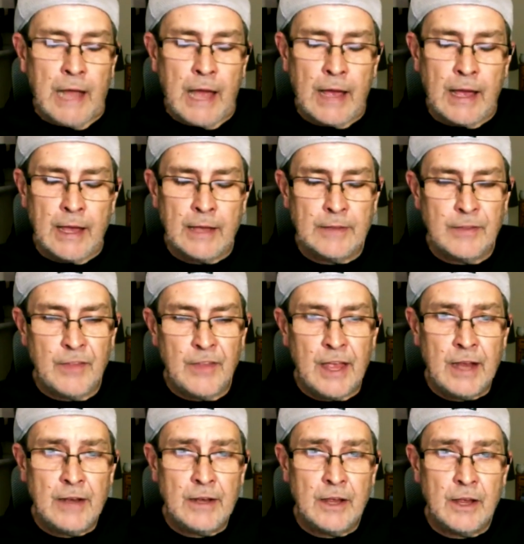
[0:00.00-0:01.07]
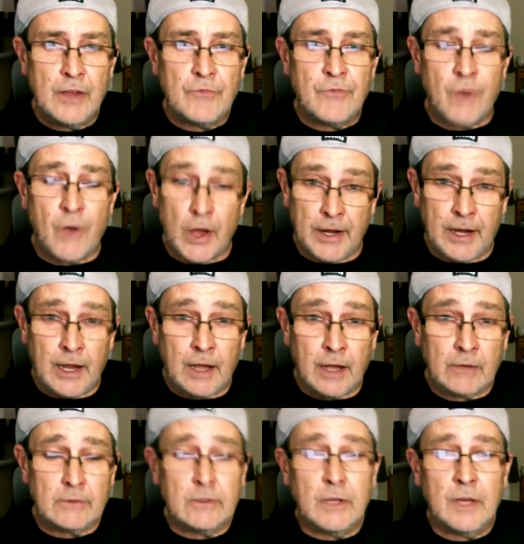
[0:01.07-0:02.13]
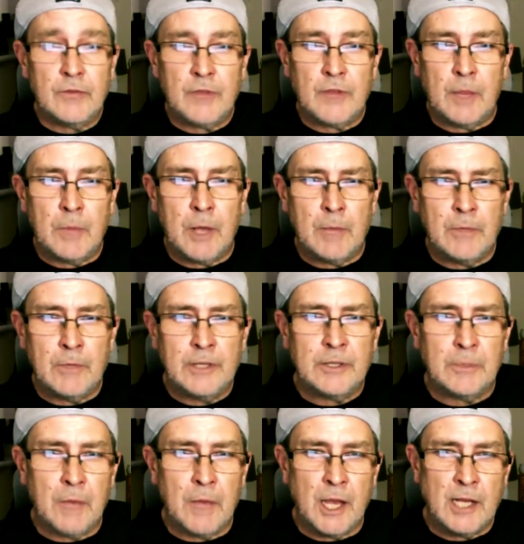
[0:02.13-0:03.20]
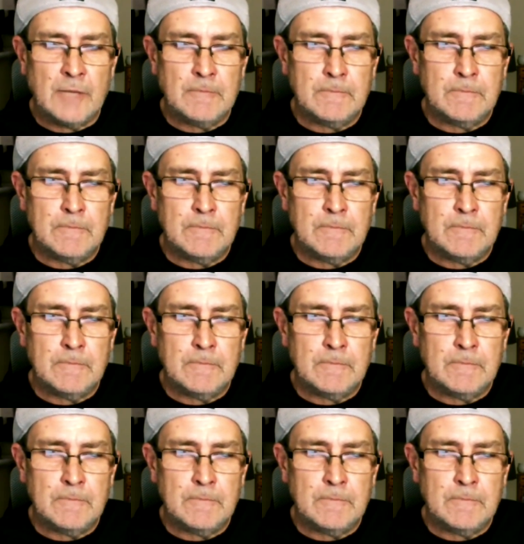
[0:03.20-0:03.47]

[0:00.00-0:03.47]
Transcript: And then find out if they're public domain